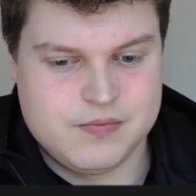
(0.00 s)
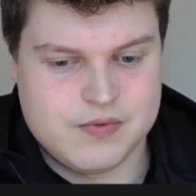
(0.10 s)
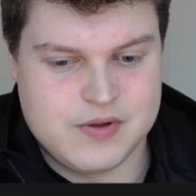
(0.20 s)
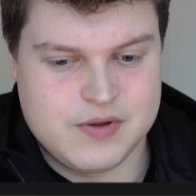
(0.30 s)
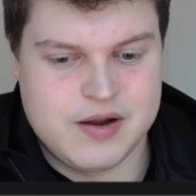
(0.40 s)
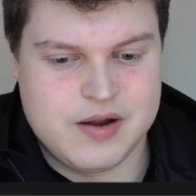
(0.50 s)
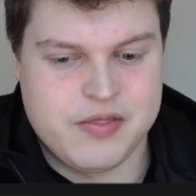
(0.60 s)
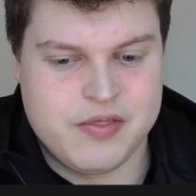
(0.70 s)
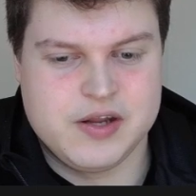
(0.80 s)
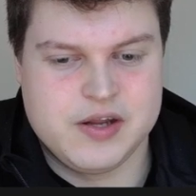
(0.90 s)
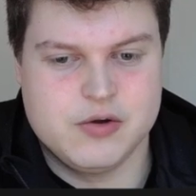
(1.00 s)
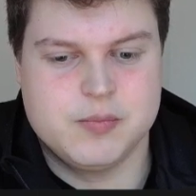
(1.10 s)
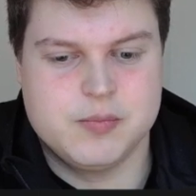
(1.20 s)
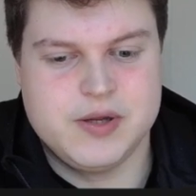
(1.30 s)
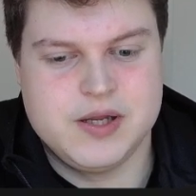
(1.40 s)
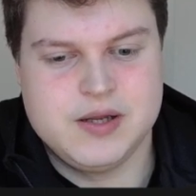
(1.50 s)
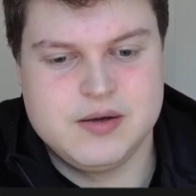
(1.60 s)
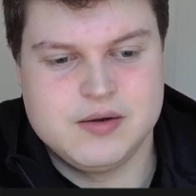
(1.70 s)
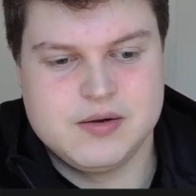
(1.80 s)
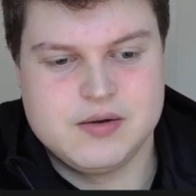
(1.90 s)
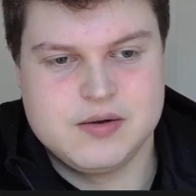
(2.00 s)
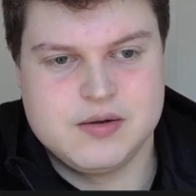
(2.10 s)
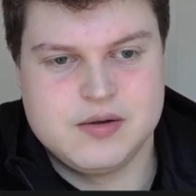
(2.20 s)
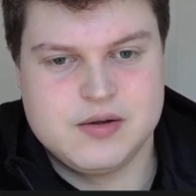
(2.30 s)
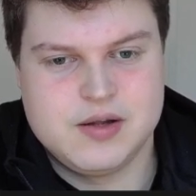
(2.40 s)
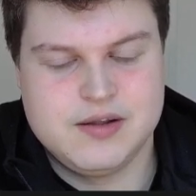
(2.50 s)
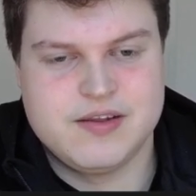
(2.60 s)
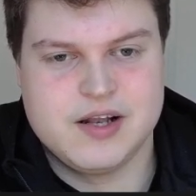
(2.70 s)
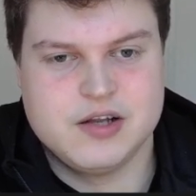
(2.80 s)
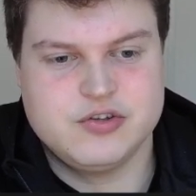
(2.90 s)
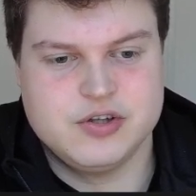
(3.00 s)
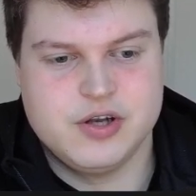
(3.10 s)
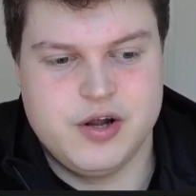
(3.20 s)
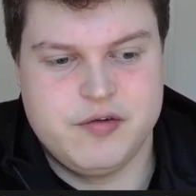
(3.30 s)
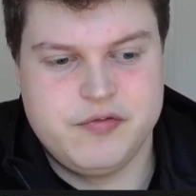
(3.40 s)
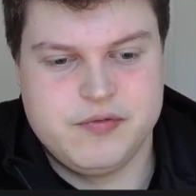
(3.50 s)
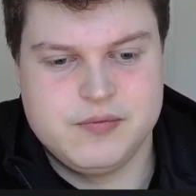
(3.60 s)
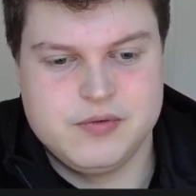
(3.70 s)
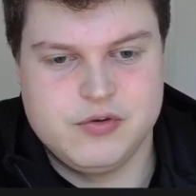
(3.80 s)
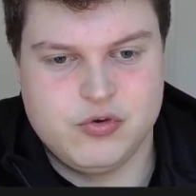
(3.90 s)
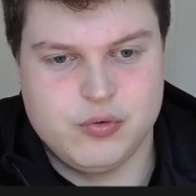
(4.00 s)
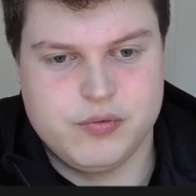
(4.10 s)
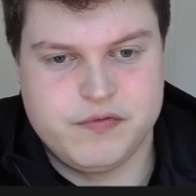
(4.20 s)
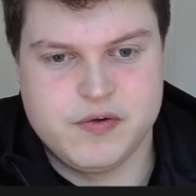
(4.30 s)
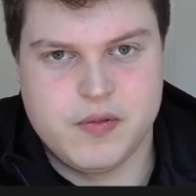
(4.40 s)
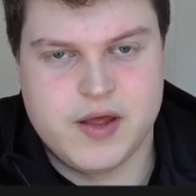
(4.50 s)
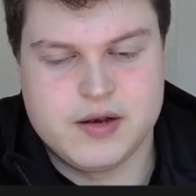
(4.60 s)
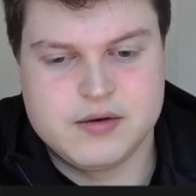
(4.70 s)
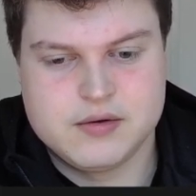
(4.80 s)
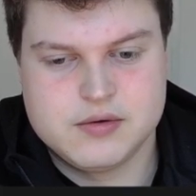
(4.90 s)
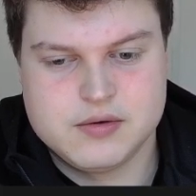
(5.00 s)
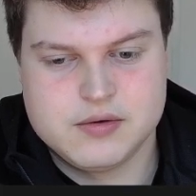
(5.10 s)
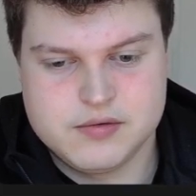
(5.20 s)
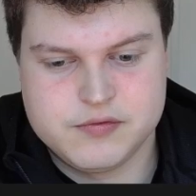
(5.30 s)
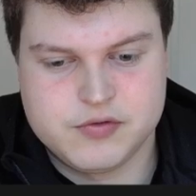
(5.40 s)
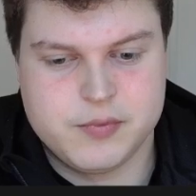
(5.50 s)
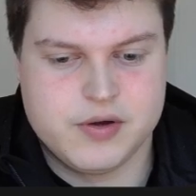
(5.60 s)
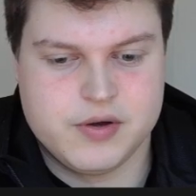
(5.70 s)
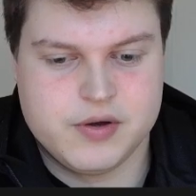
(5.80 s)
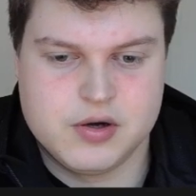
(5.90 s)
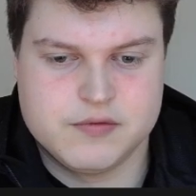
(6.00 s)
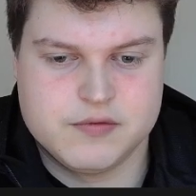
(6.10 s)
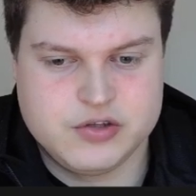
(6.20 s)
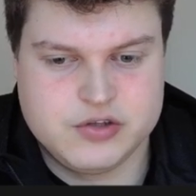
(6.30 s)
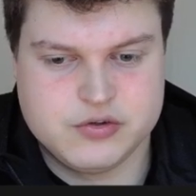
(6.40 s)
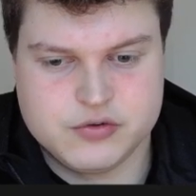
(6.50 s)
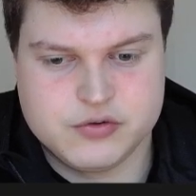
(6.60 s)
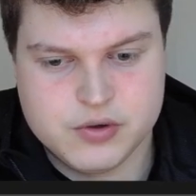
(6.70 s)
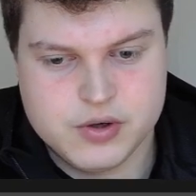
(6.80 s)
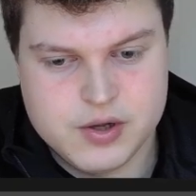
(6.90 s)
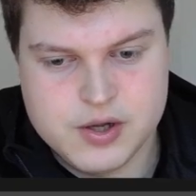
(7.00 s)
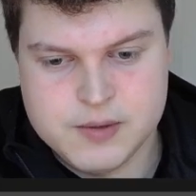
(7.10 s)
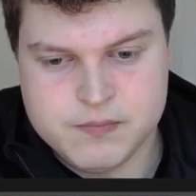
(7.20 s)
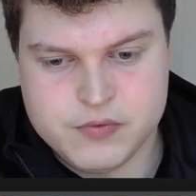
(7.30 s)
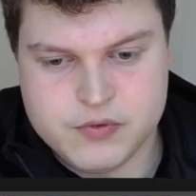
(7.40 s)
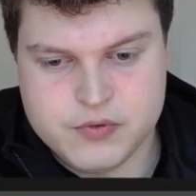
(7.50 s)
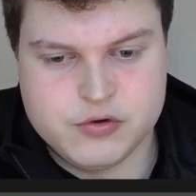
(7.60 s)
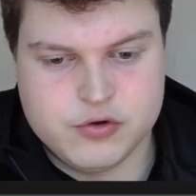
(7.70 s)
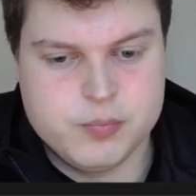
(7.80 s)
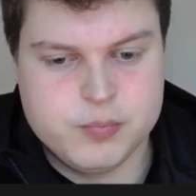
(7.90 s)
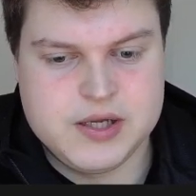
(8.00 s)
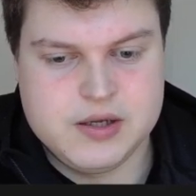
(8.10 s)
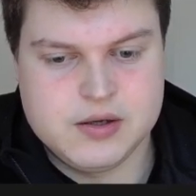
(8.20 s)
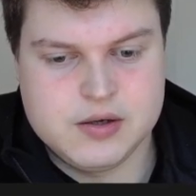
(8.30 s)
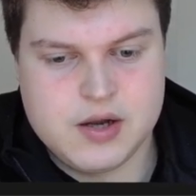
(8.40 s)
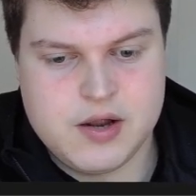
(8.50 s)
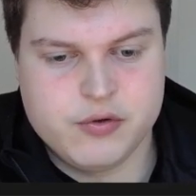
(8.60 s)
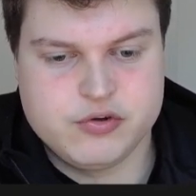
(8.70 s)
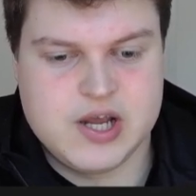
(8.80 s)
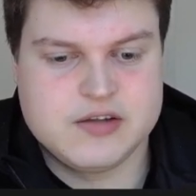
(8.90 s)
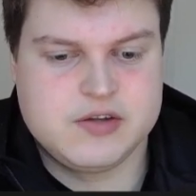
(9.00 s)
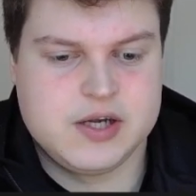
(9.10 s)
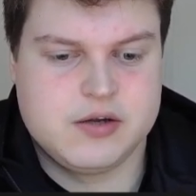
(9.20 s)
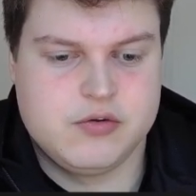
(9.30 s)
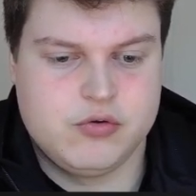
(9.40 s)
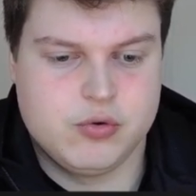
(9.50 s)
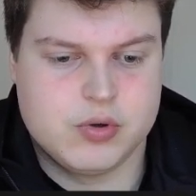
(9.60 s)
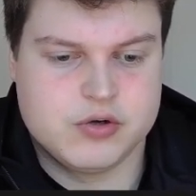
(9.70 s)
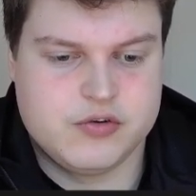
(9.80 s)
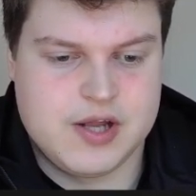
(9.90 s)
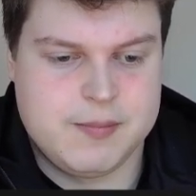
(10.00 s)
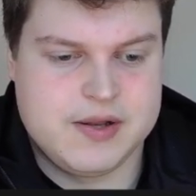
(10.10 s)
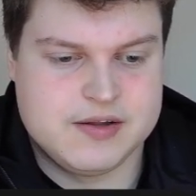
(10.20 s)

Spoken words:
I think you would be intelligent enough to feel that from the conversation. So don't be enthusiastic towards them in this